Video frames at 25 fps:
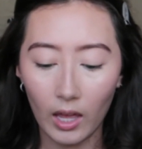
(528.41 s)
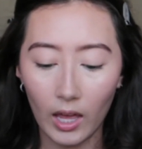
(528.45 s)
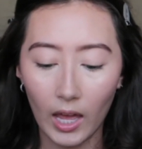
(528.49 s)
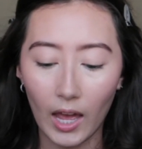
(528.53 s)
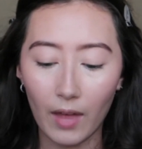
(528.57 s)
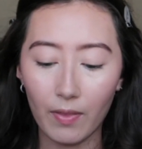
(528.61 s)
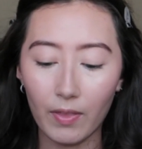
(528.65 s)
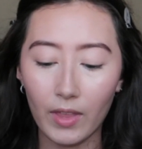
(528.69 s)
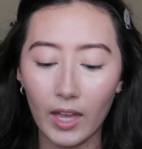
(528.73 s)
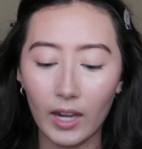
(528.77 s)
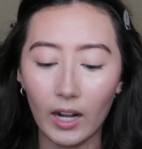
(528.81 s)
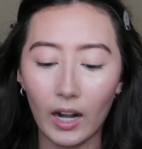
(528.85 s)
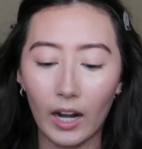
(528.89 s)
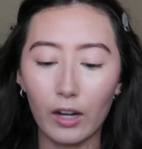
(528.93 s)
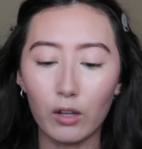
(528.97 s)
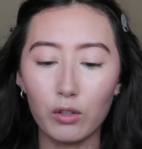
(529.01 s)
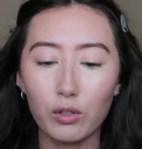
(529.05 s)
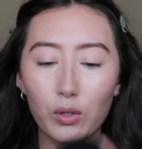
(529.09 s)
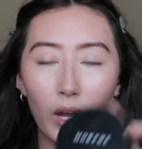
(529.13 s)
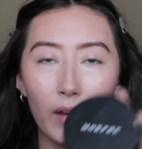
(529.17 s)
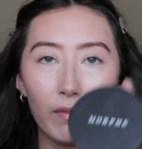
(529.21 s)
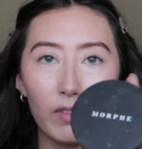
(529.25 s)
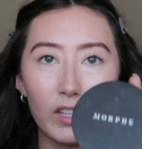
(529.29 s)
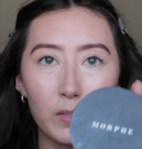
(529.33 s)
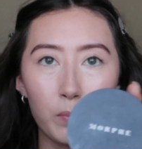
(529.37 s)
And then I
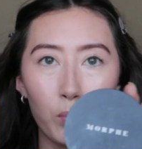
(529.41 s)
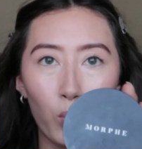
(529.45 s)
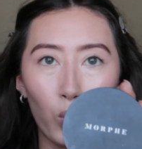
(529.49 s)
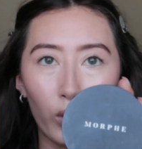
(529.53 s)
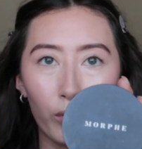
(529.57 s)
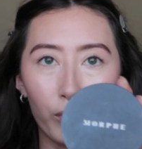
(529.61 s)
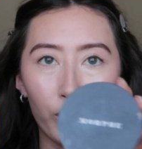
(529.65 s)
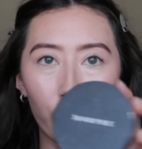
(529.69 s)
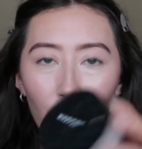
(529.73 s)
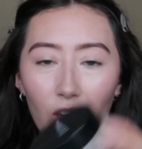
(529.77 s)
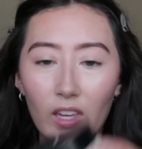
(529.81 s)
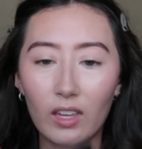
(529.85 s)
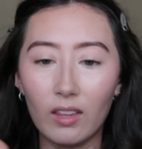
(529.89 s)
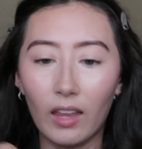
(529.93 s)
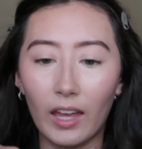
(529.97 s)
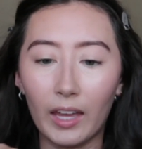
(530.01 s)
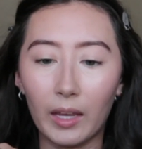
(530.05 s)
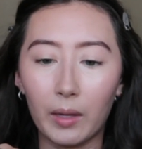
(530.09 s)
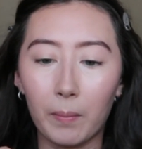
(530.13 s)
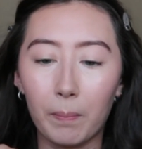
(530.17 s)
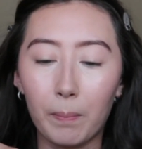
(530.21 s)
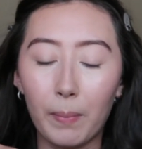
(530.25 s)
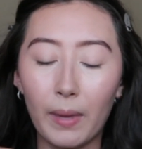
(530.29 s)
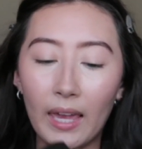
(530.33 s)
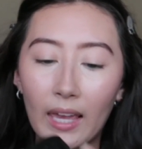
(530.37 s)
also have this Morphe
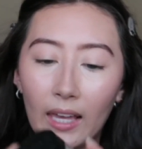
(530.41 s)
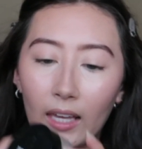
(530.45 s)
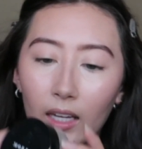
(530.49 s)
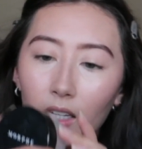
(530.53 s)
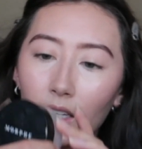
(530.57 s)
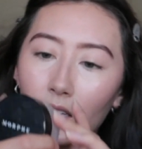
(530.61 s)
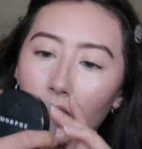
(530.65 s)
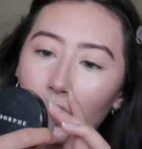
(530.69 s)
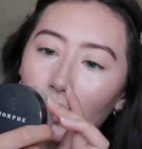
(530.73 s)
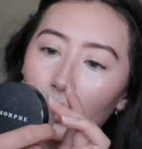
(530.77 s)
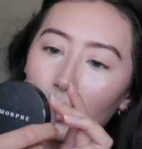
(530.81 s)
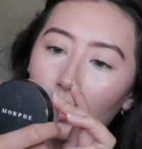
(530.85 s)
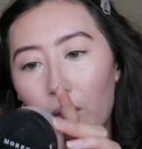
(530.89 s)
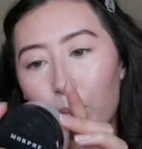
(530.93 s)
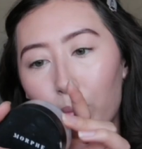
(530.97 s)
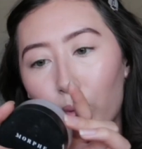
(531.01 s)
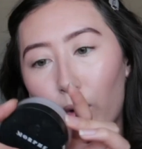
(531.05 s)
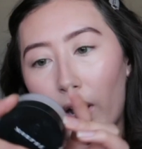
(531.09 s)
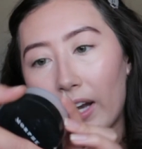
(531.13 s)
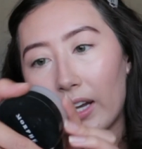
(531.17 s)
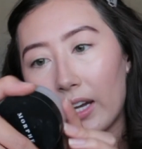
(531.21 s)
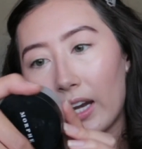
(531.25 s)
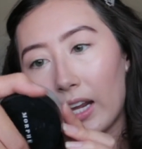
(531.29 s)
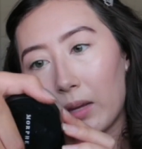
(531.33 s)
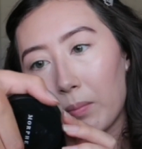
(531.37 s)
like pink,
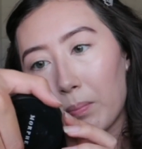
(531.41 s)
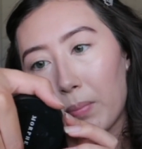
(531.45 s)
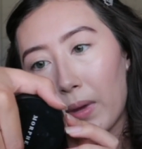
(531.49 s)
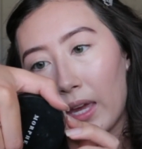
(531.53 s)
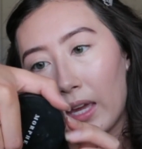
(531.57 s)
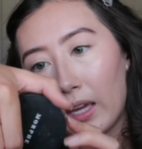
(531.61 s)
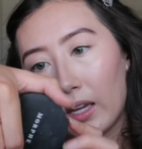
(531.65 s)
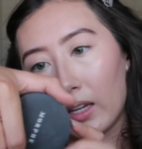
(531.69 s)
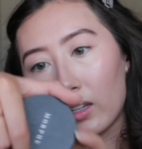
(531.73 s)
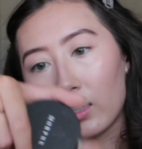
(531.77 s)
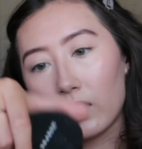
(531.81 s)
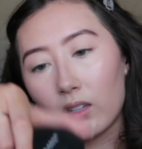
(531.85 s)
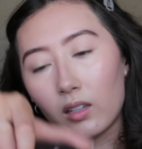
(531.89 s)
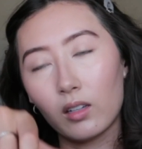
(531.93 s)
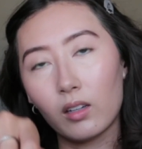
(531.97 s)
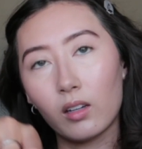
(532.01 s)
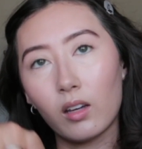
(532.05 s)
brightening pink